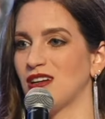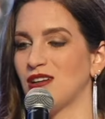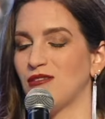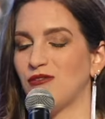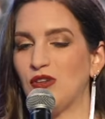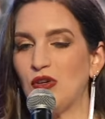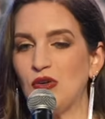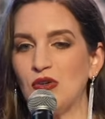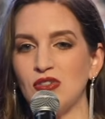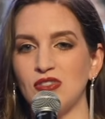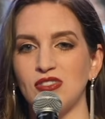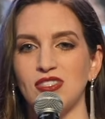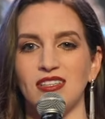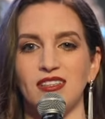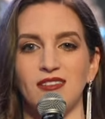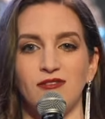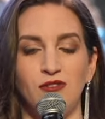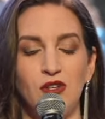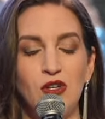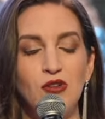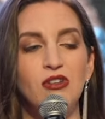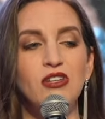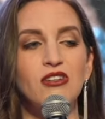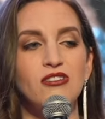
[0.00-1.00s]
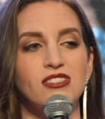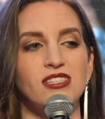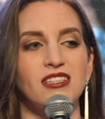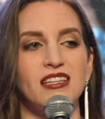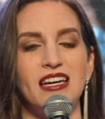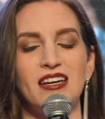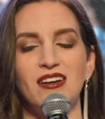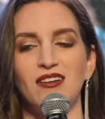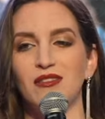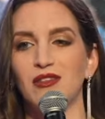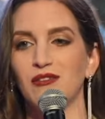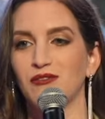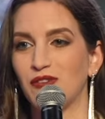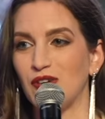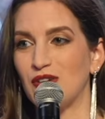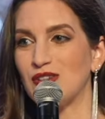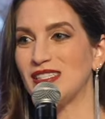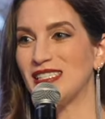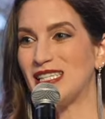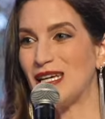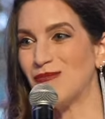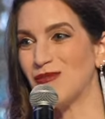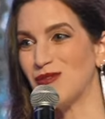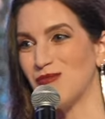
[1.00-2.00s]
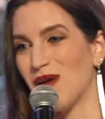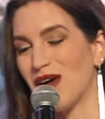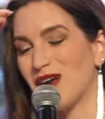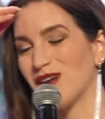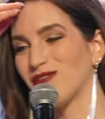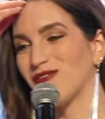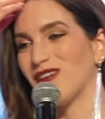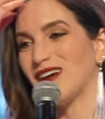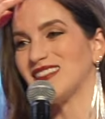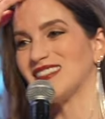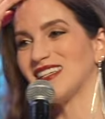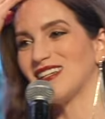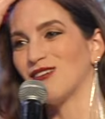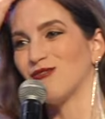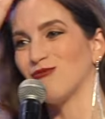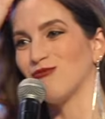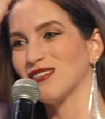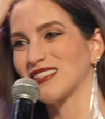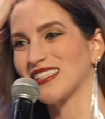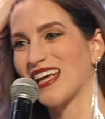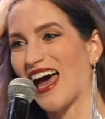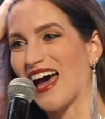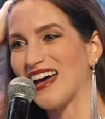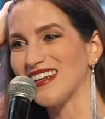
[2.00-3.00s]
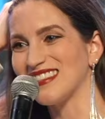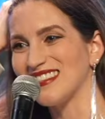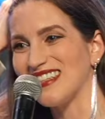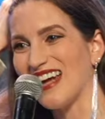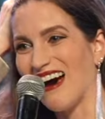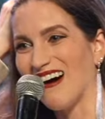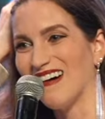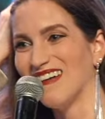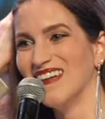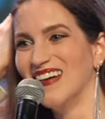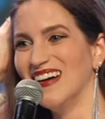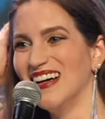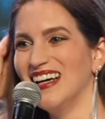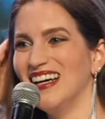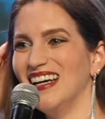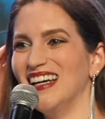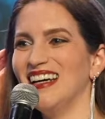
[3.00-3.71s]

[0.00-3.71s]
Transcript: And a few years later, the first demon manifested and was cast out.